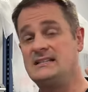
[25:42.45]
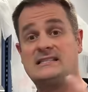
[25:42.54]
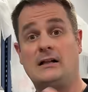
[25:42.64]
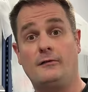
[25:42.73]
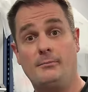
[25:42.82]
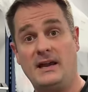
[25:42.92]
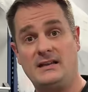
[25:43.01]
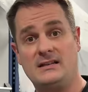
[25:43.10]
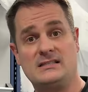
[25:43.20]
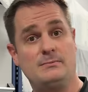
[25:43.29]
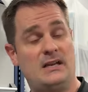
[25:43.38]

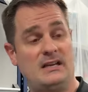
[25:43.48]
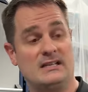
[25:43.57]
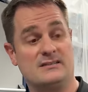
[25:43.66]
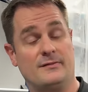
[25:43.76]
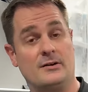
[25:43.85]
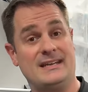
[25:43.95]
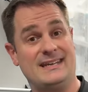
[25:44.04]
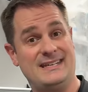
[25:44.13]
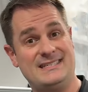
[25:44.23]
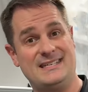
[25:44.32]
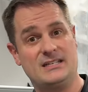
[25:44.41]
self-maintenance, meaning it's very
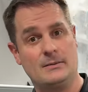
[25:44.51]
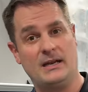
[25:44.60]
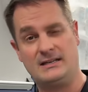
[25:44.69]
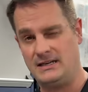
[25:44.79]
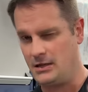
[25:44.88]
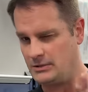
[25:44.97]
easy to maintain.